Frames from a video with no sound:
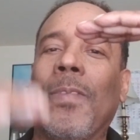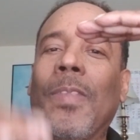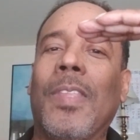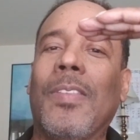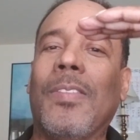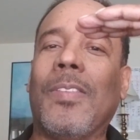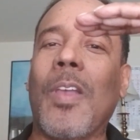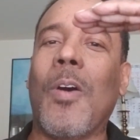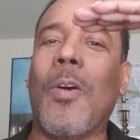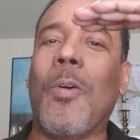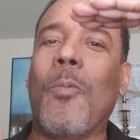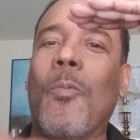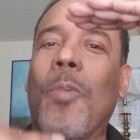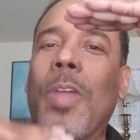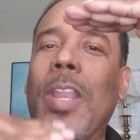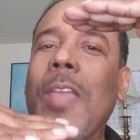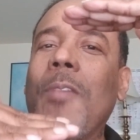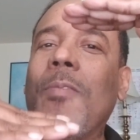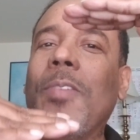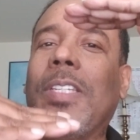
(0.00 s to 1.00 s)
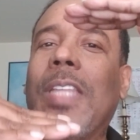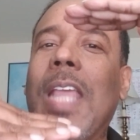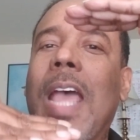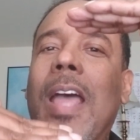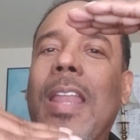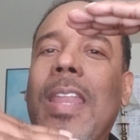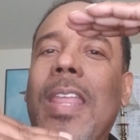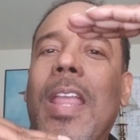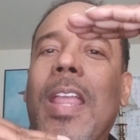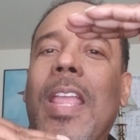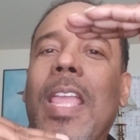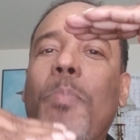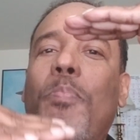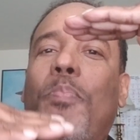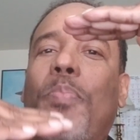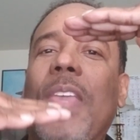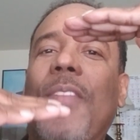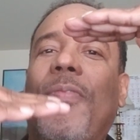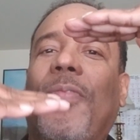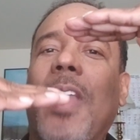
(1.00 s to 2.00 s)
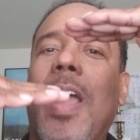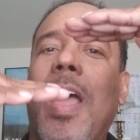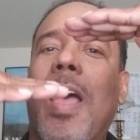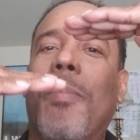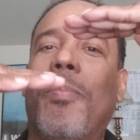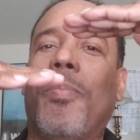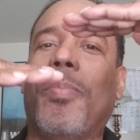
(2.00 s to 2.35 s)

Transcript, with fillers: So when he was down here, he beefed up.